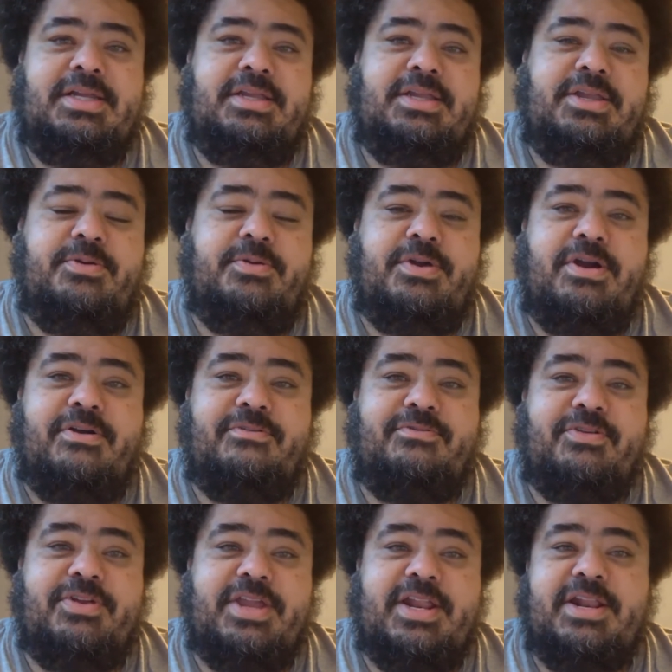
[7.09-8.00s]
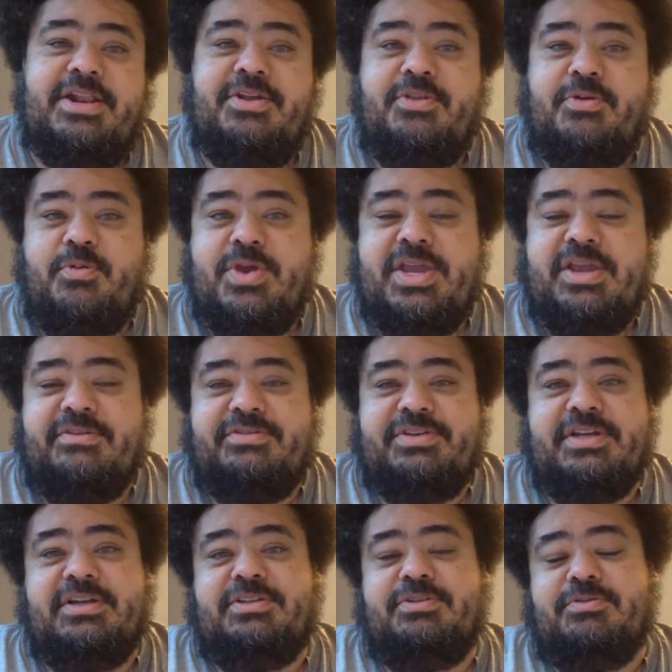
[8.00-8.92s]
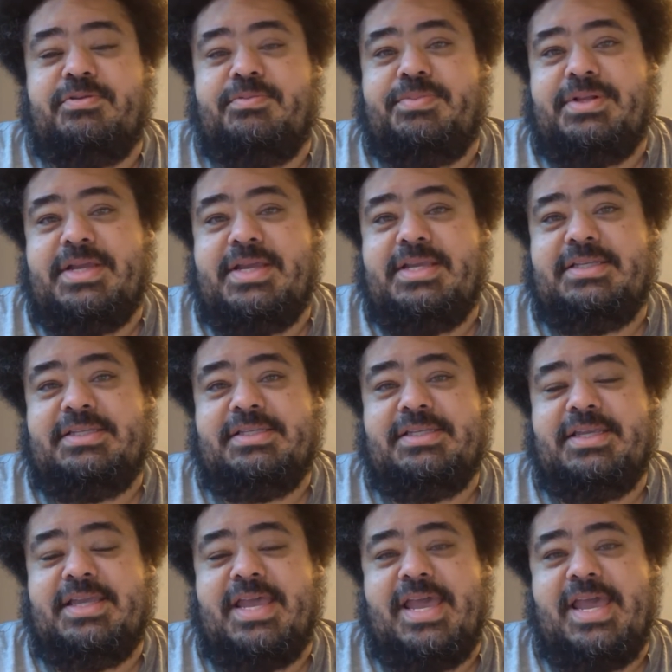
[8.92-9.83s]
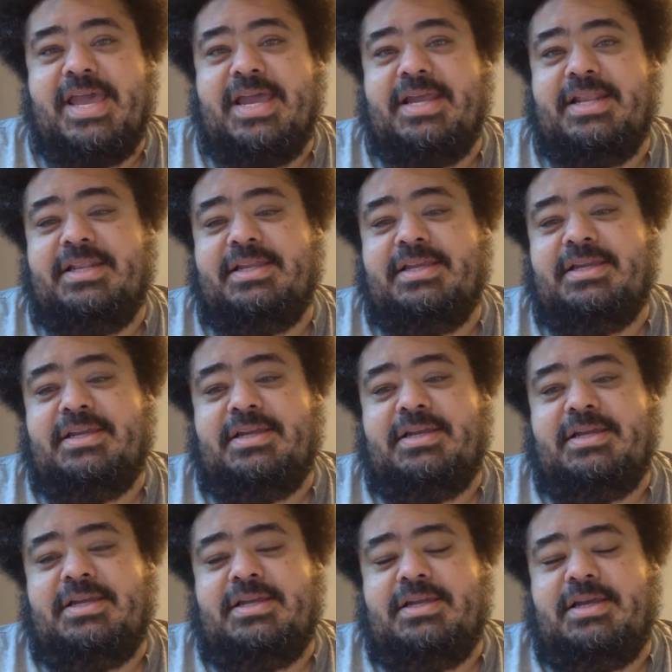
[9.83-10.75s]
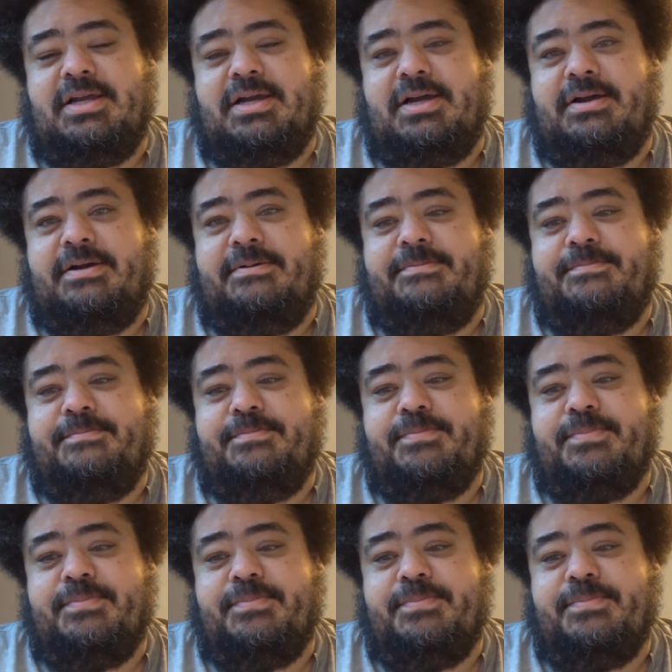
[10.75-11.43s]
Here we are for yet another week of shelter in place, and um,